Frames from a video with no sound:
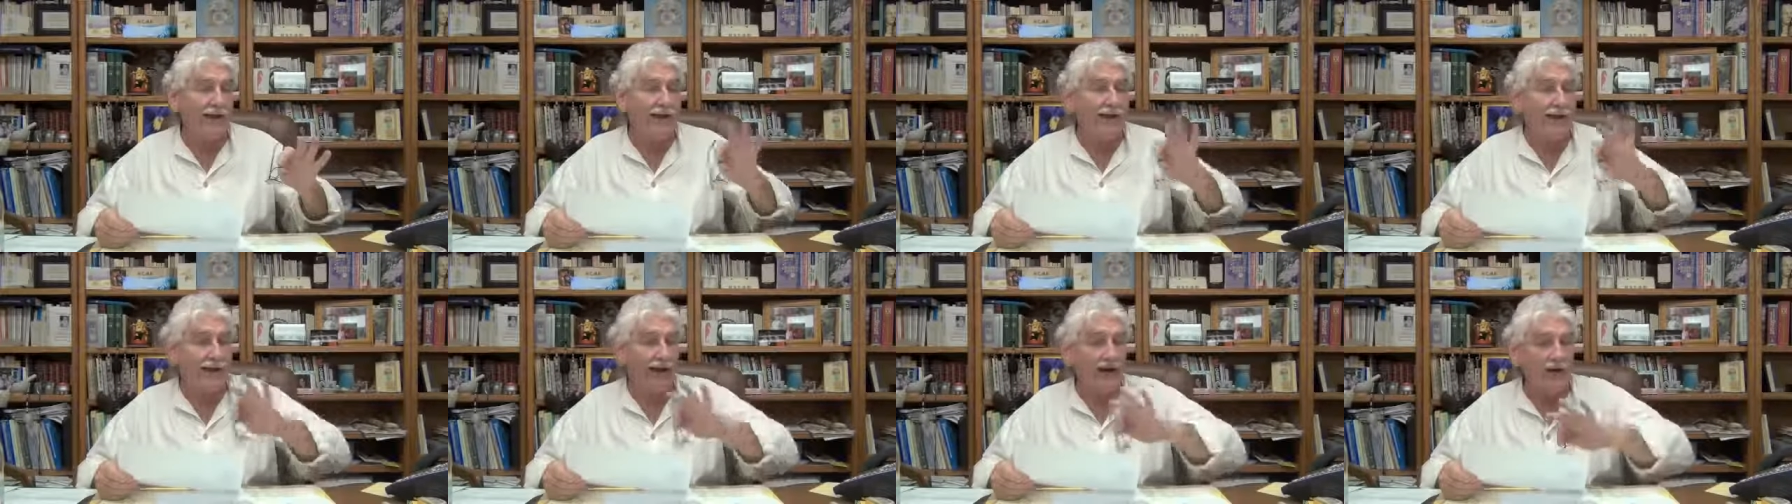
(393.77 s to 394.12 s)

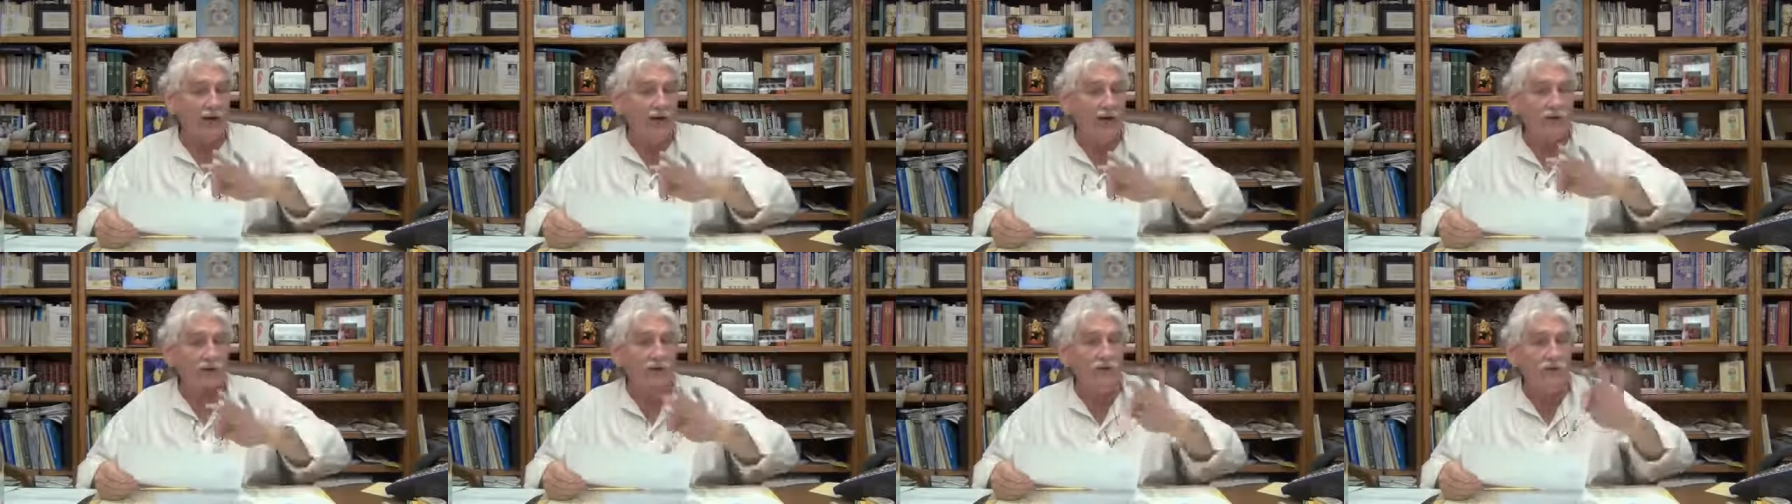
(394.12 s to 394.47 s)
an
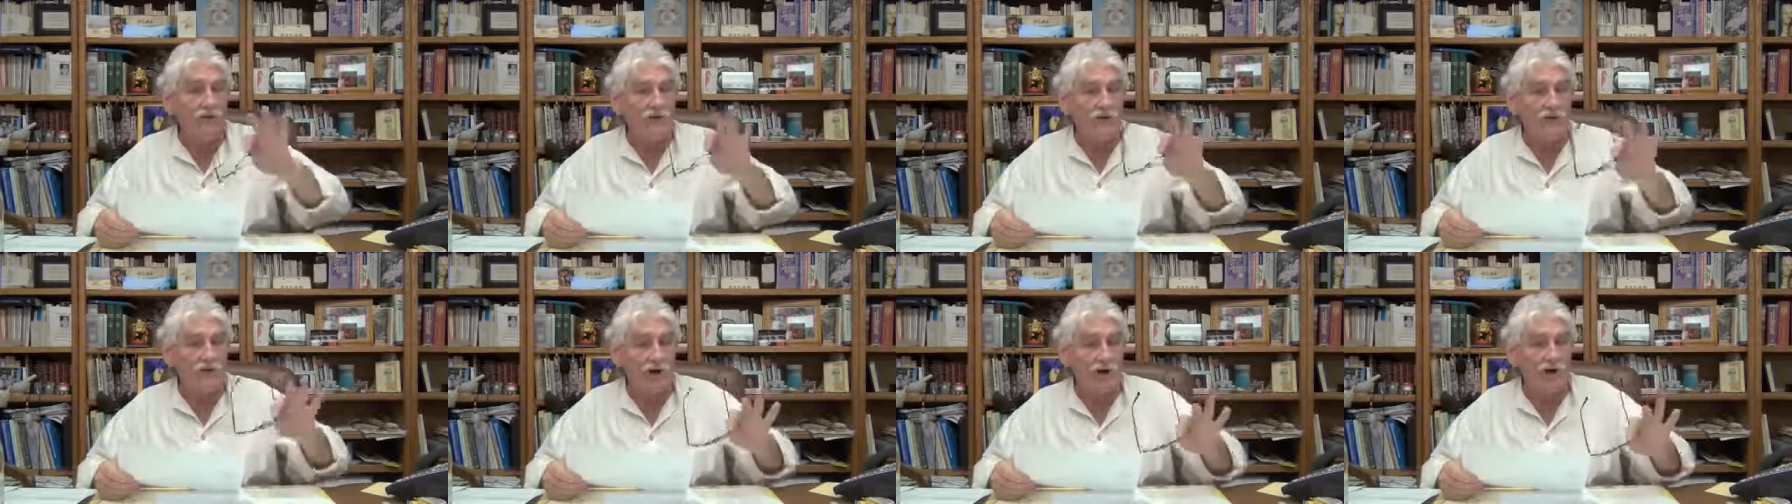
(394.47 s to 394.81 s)
alkaline
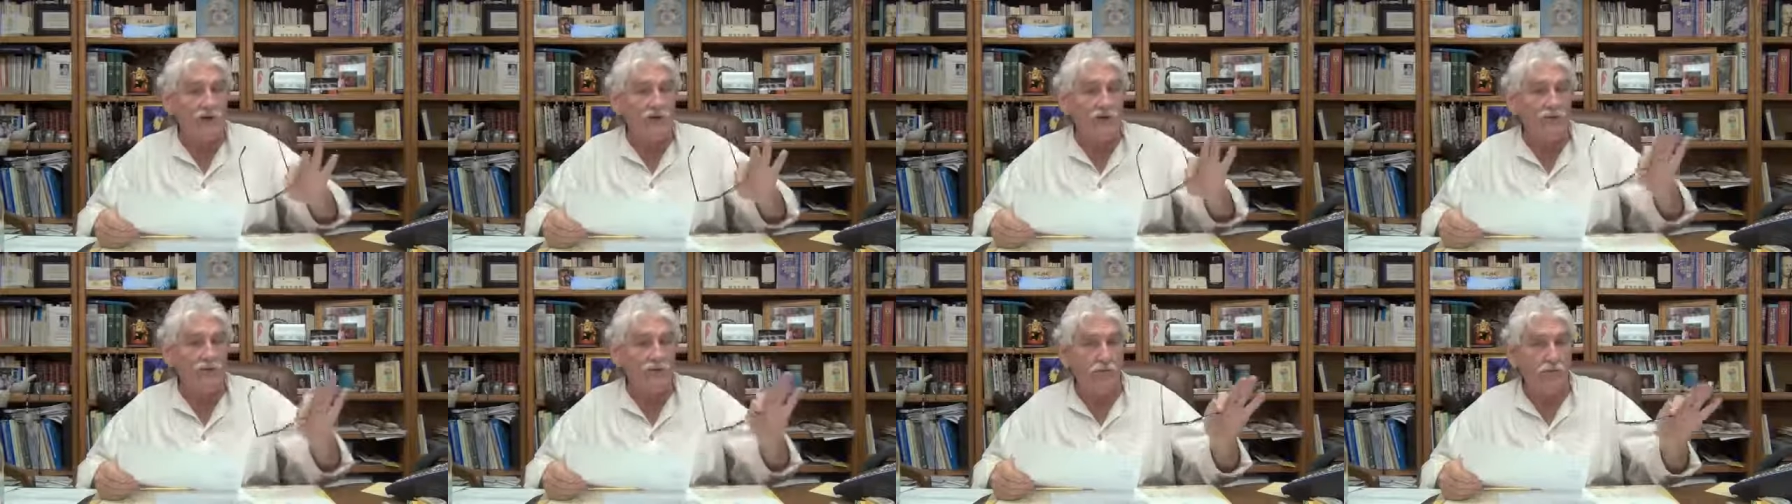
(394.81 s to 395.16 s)

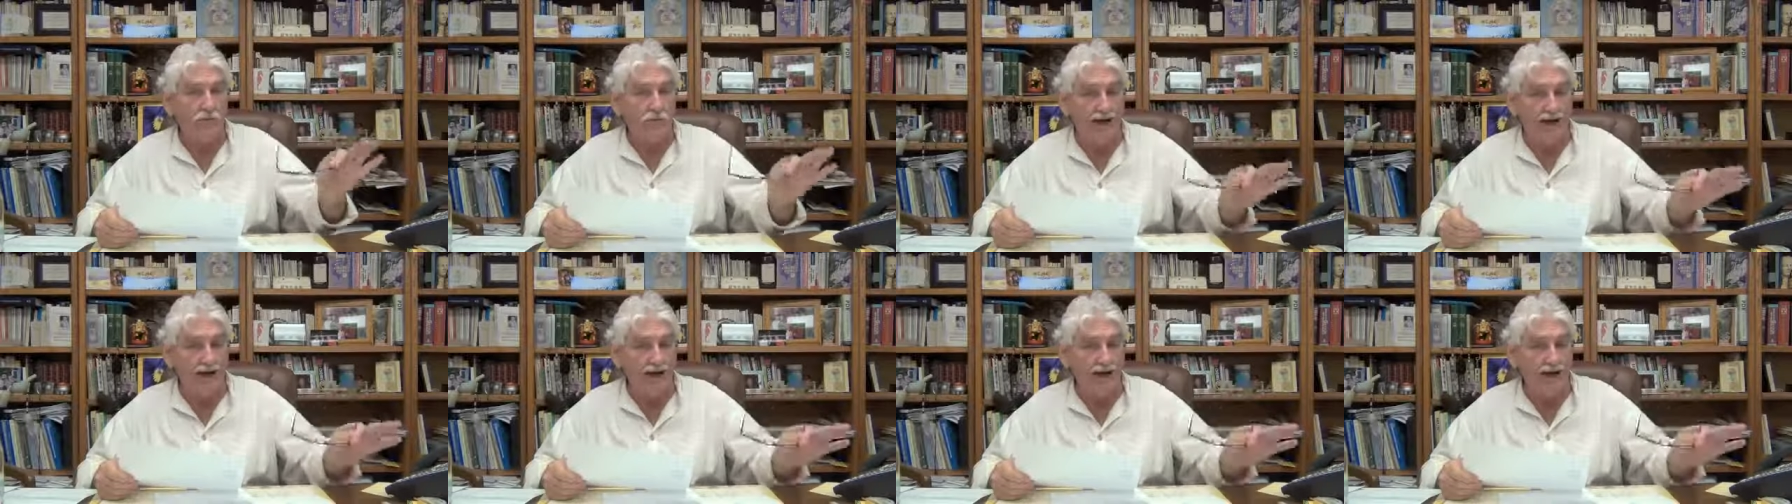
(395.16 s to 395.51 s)
rechargeable
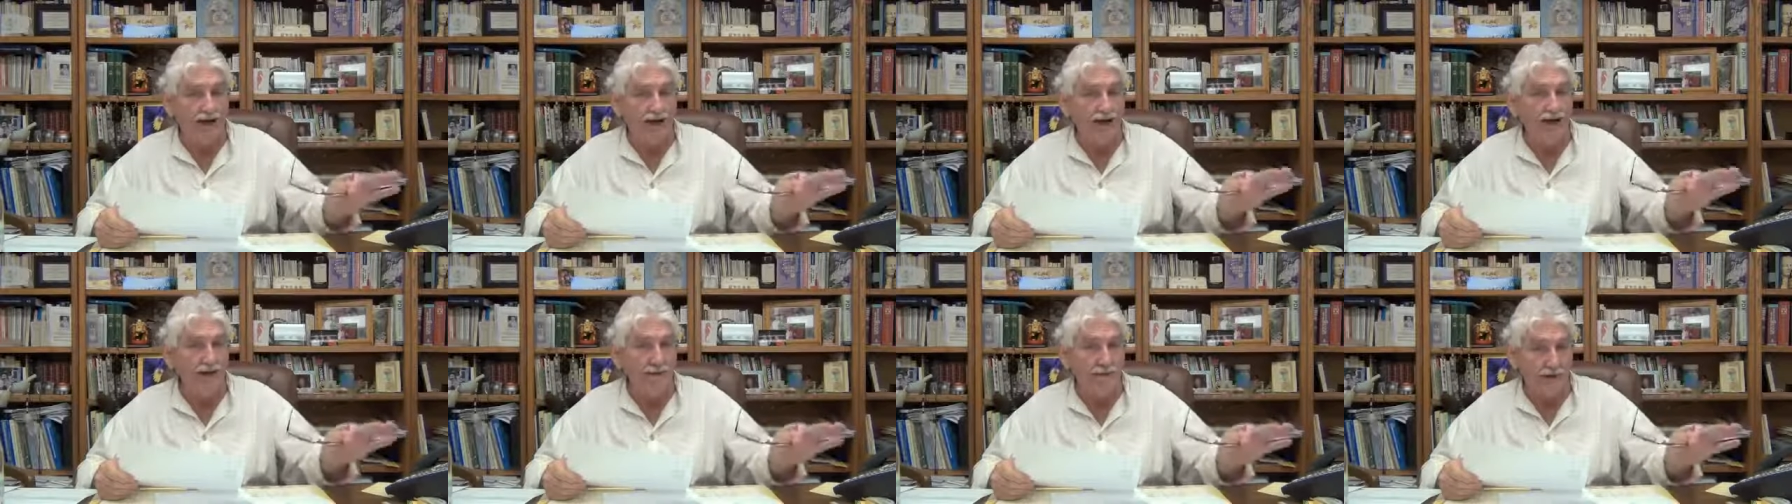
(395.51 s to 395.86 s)

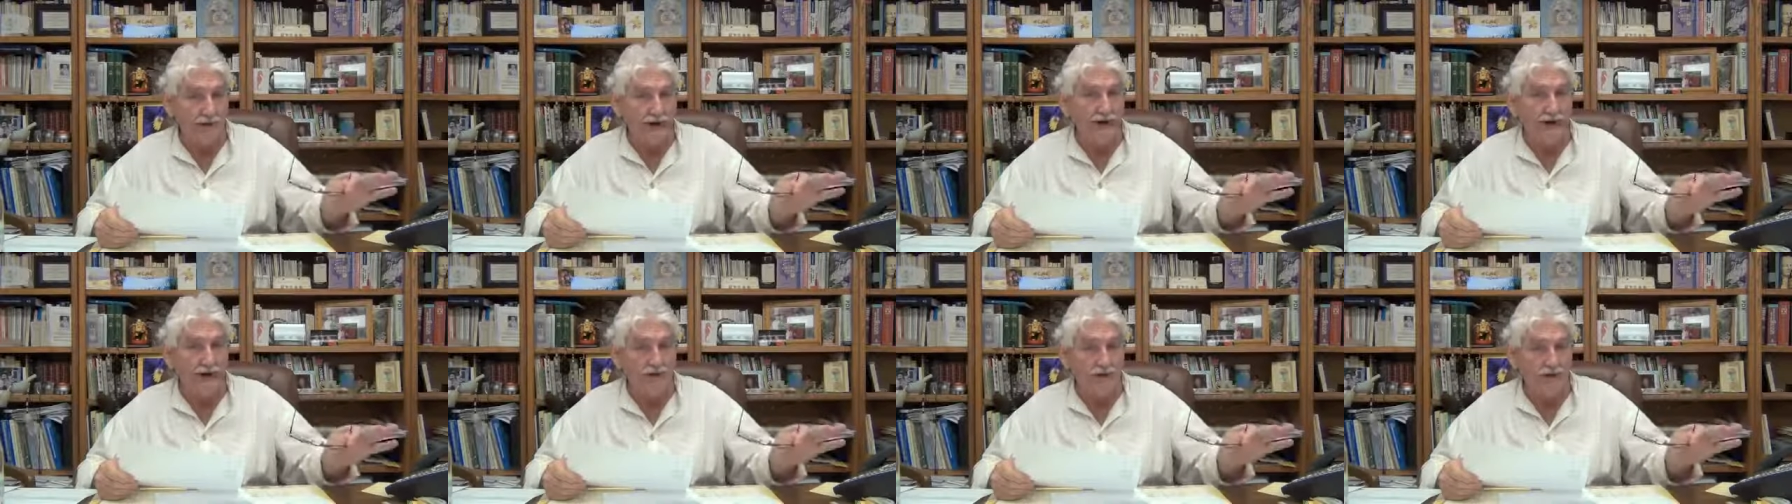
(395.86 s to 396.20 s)

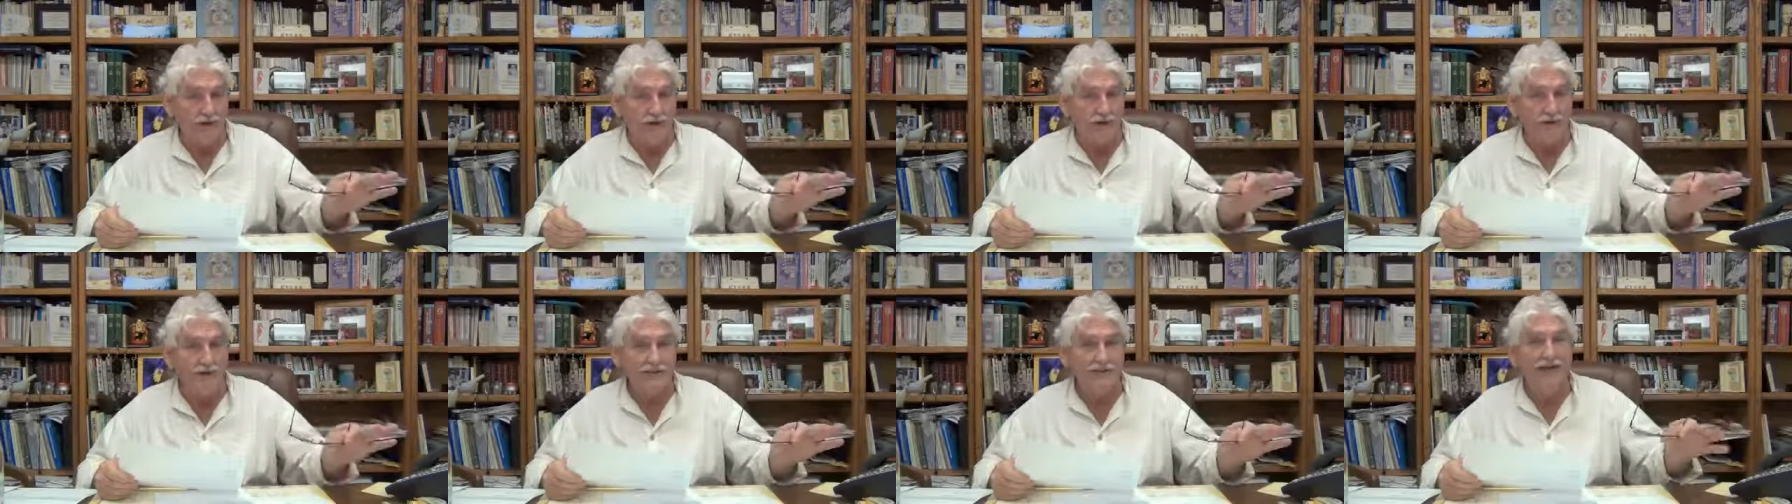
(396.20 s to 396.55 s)

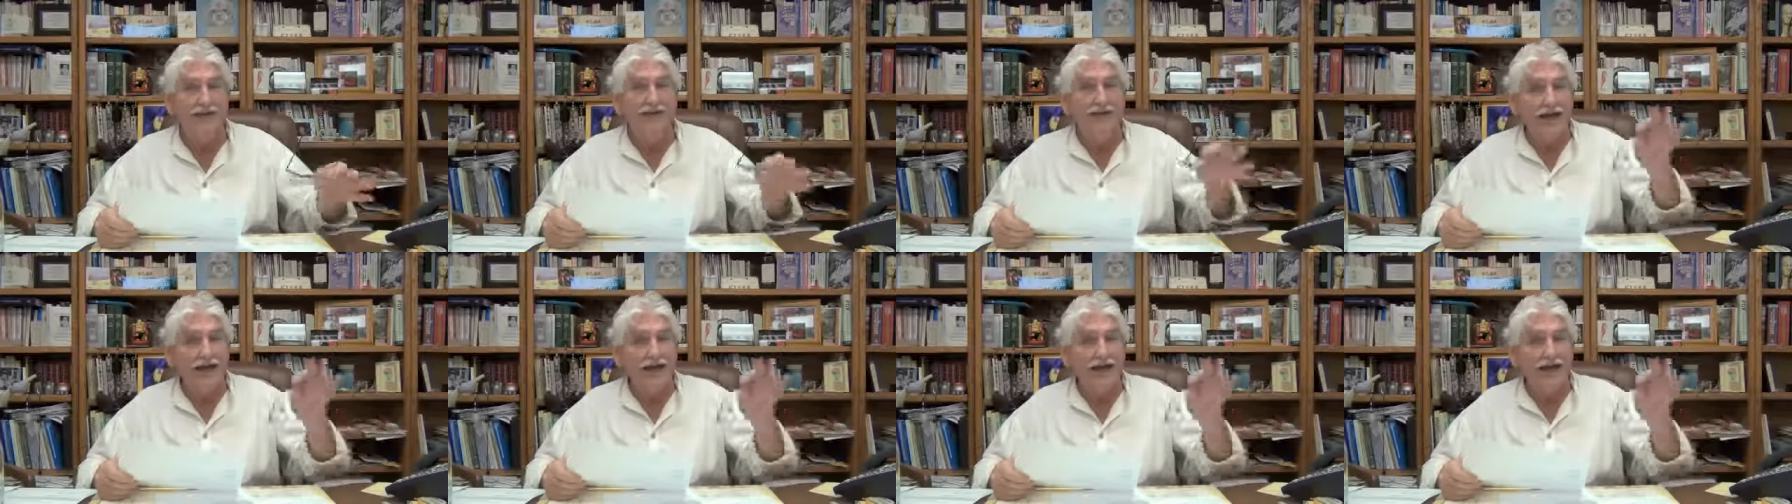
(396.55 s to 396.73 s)
batteries,